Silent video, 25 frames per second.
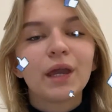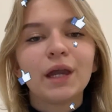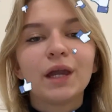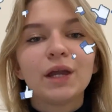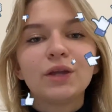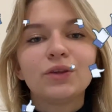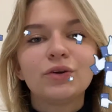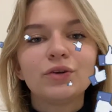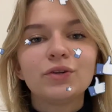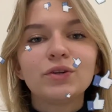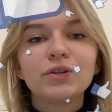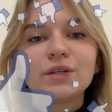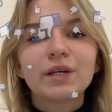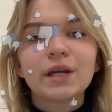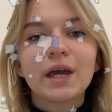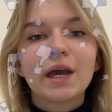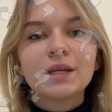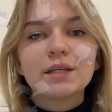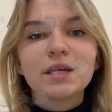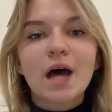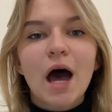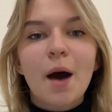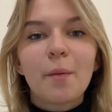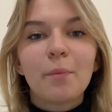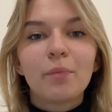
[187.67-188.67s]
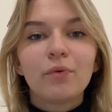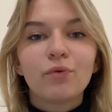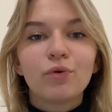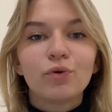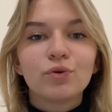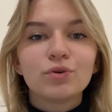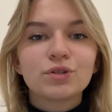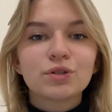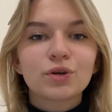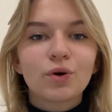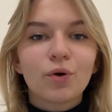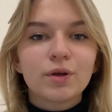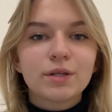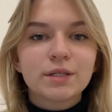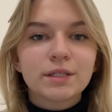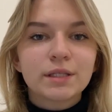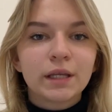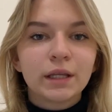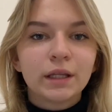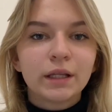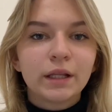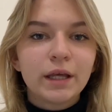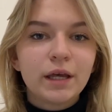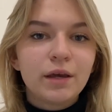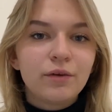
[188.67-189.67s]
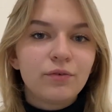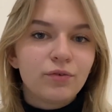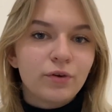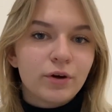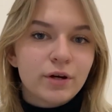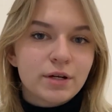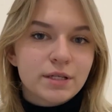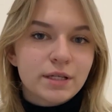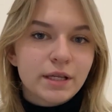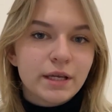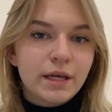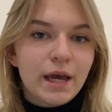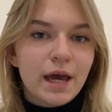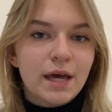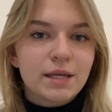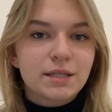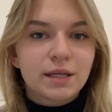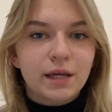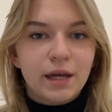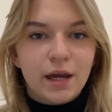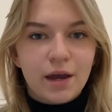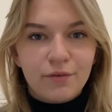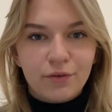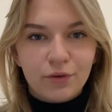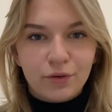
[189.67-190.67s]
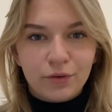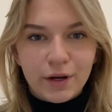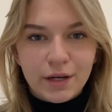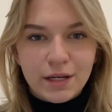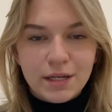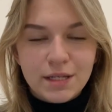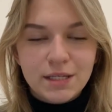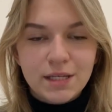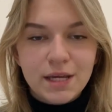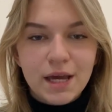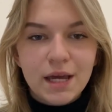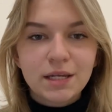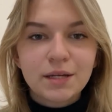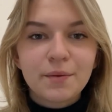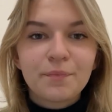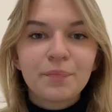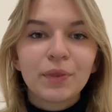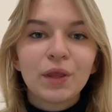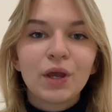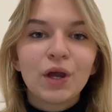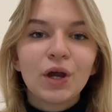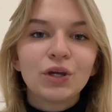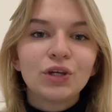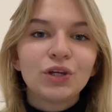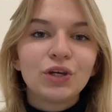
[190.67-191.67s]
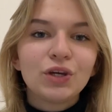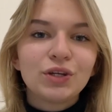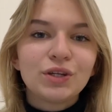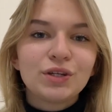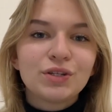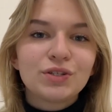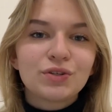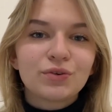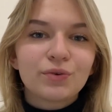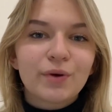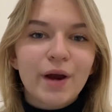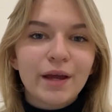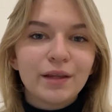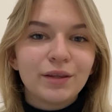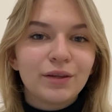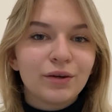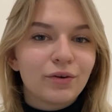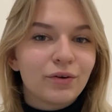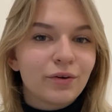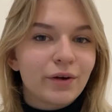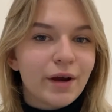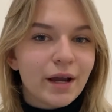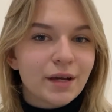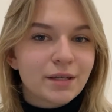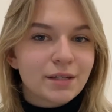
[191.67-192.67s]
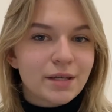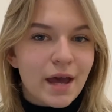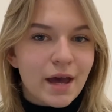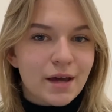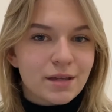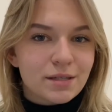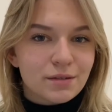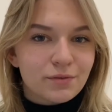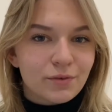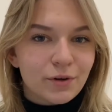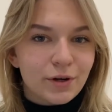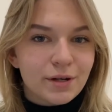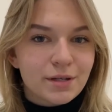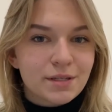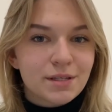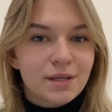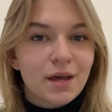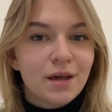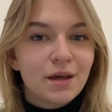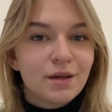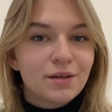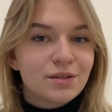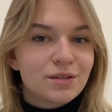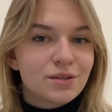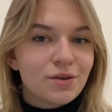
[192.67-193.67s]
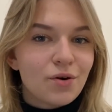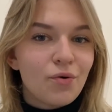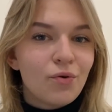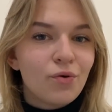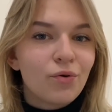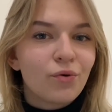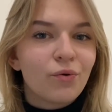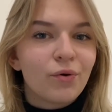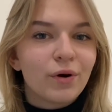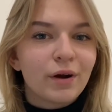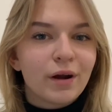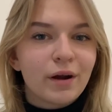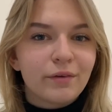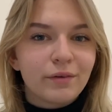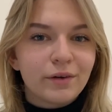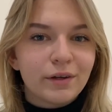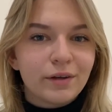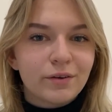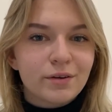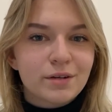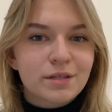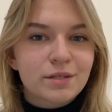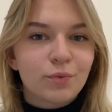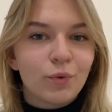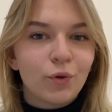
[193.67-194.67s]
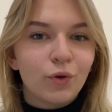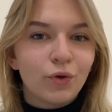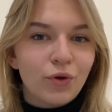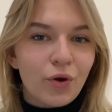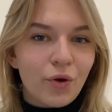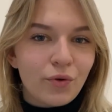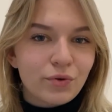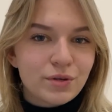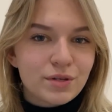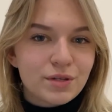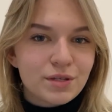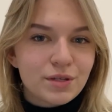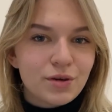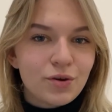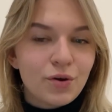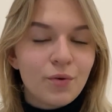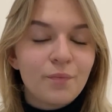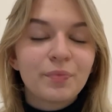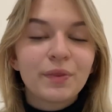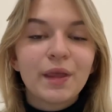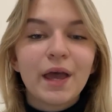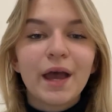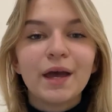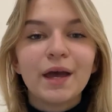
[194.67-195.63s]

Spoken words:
In order to get upvotes constantly, firstly, as I have already said, you need to write the correct answers, so Quora readers will notice you